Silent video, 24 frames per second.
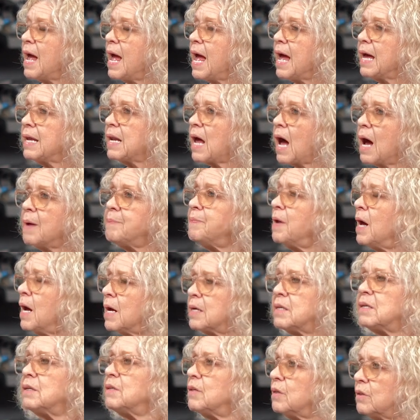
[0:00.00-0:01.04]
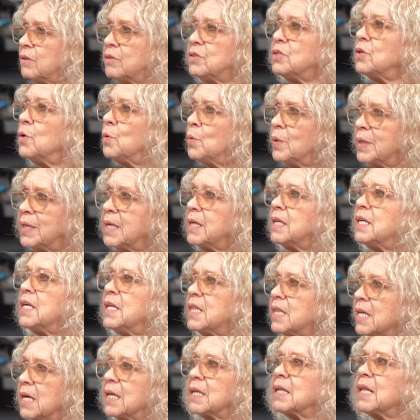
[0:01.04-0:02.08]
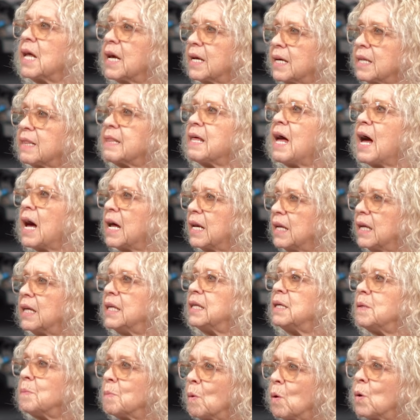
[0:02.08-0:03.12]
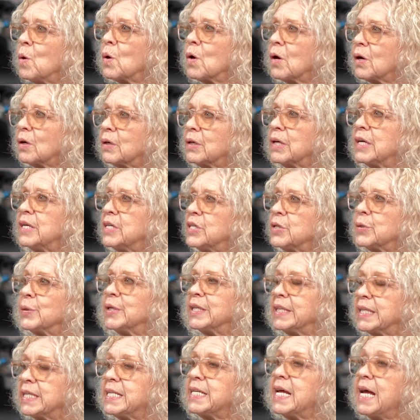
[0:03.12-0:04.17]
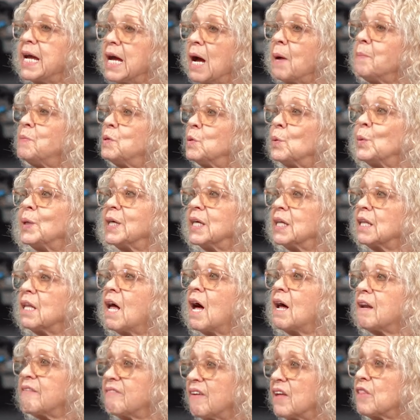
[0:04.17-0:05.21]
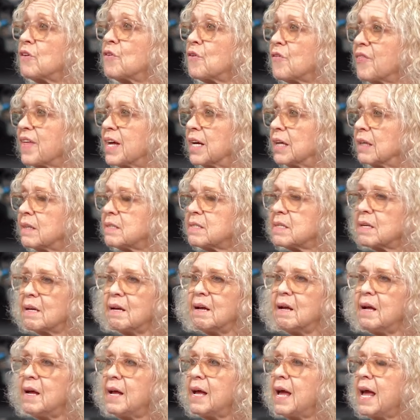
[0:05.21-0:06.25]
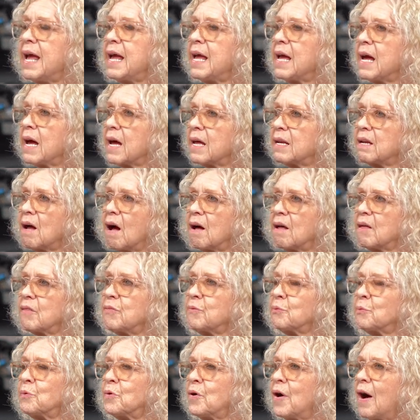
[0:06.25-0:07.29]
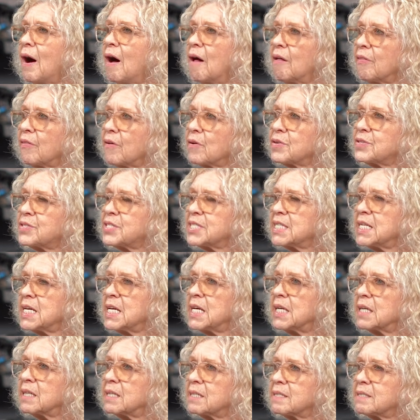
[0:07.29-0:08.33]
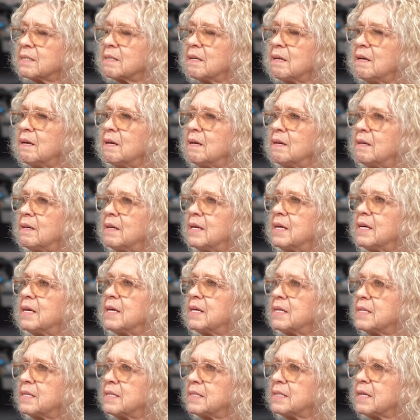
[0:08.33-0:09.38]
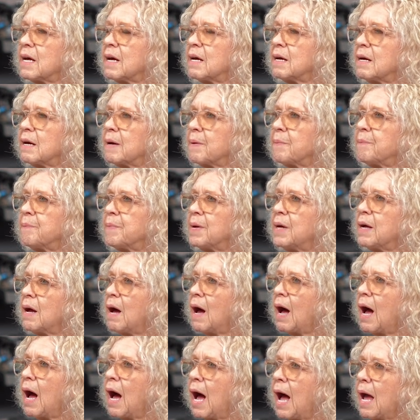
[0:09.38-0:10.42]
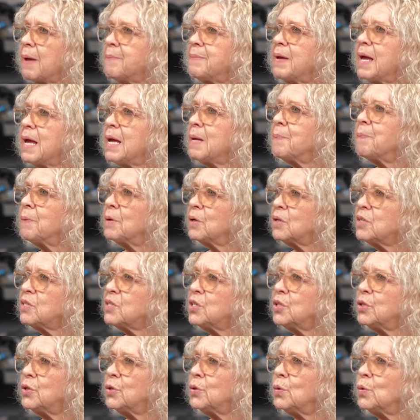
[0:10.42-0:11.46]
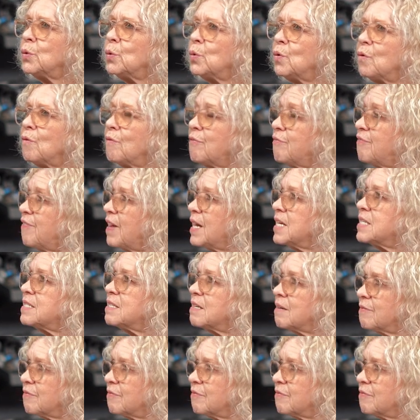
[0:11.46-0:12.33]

and I'm not doing anything like that anymore during the day. I'm doing a lot of other things. And through all those things is um, I'm able to face